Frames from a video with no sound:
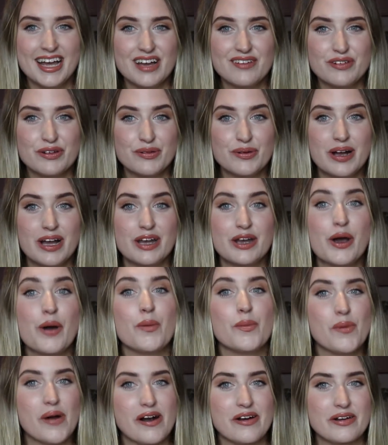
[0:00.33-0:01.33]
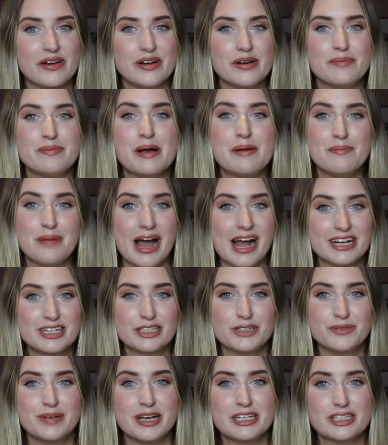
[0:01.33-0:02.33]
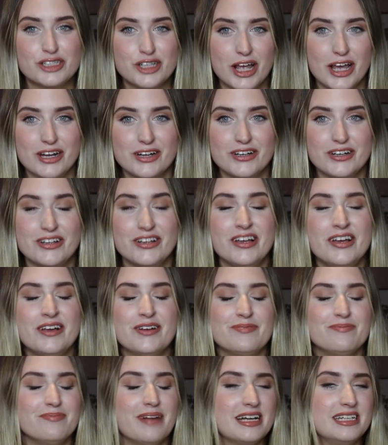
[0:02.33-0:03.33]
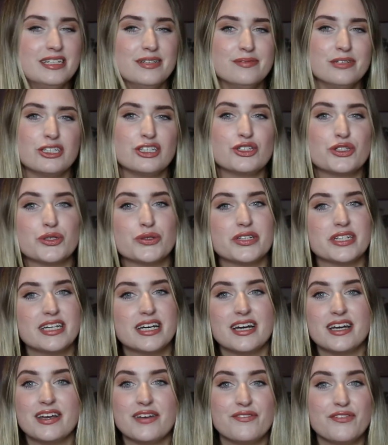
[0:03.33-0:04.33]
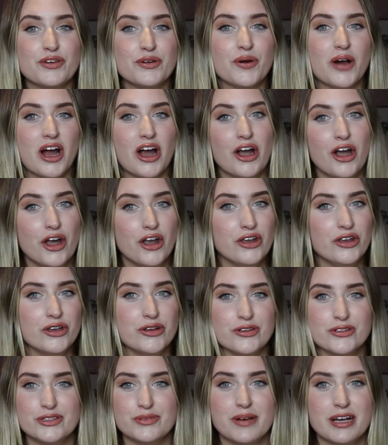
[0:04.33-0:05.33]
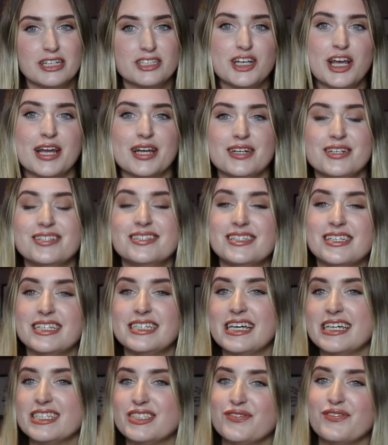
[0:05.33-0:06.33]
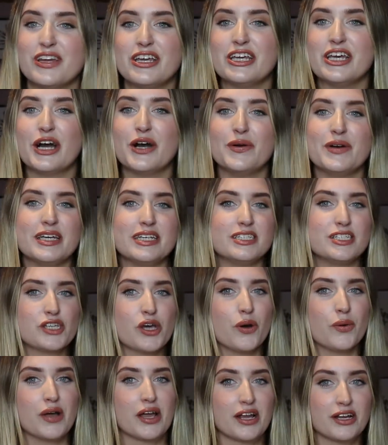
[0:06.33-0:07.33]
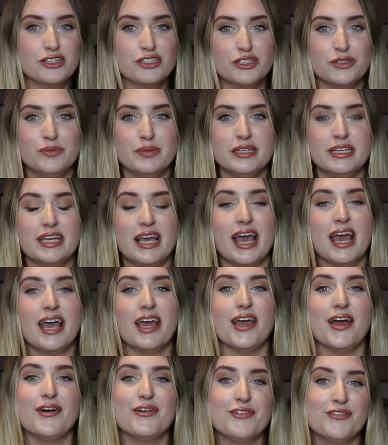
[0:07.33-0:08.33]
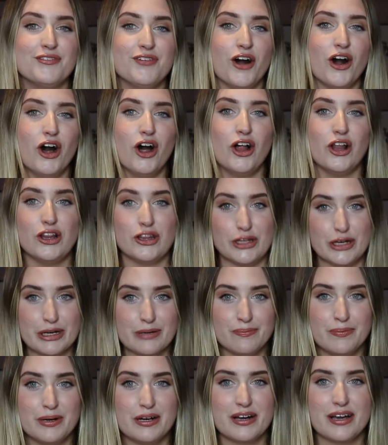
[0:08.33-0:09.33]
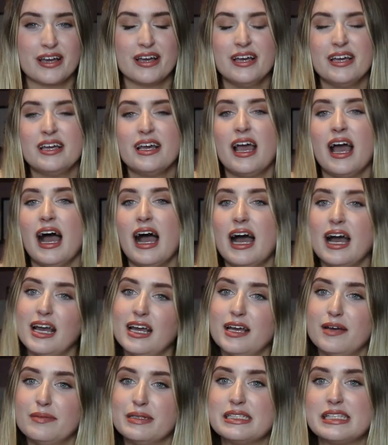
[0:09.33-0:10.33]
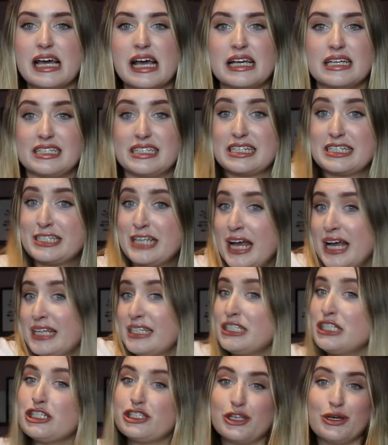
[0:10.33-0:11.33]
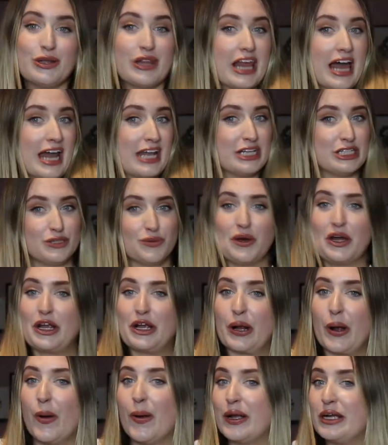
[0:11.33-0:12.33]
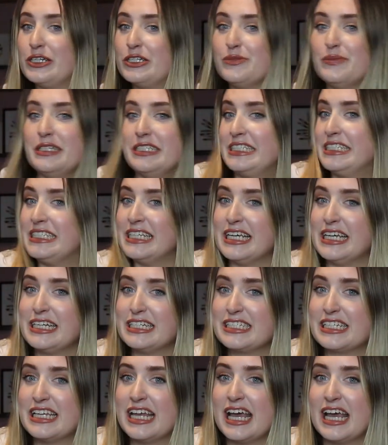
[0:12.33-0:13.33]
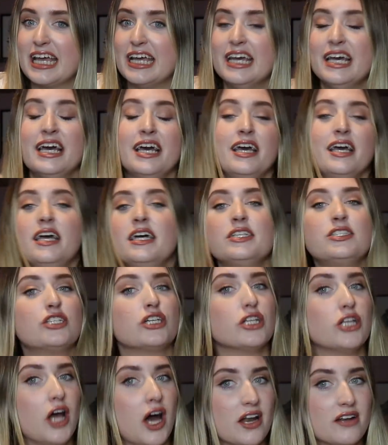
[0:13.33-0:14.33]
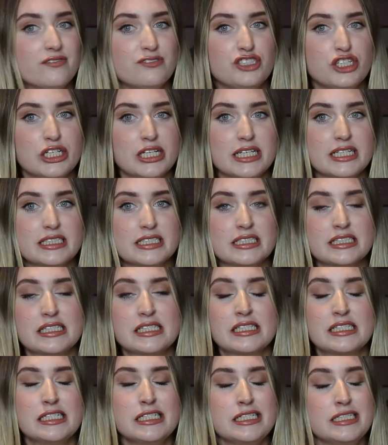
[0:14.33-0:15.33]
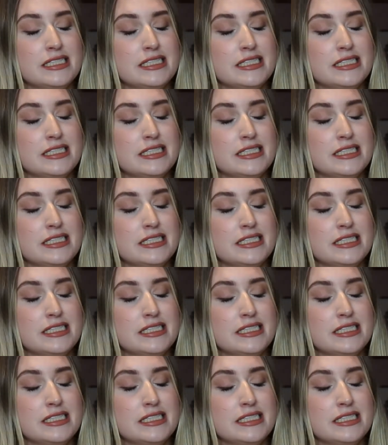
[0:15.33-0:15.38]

everyone, welcome back to my channel. My name is Julia. If you are new to my channel, today's video is going to be a fall lookbook. I am a size 10, so that is what you're going to be seeing today. It's a lot of jeans.